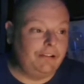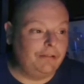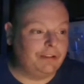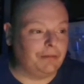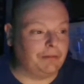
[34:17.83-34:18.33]

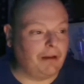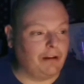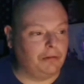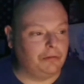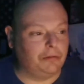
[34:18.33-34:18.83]
something
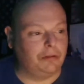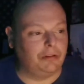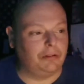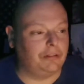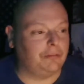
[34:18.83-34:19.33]
Meadow
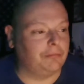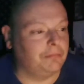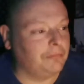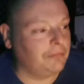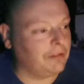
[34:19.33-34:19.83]
in
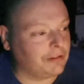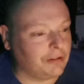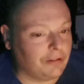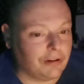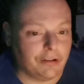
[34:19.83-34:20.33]
this
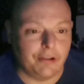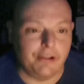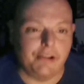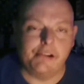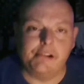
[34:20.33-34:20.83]
area.
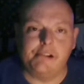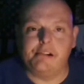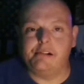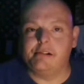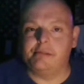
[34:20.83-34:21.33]

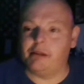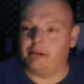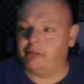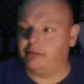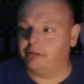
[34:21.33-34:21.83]

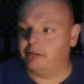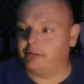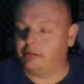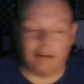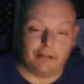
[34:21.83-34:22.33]
Meadow.
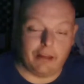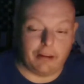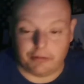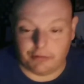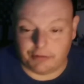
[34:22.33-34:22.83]

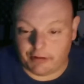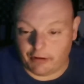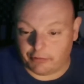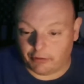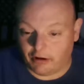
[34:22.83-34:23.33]
Anyways, it was an
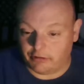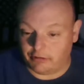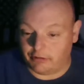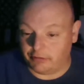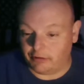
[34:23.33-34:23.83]
outdoor
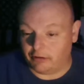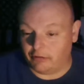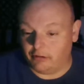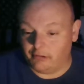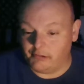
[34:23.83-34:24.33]
concert. It was kind of cool.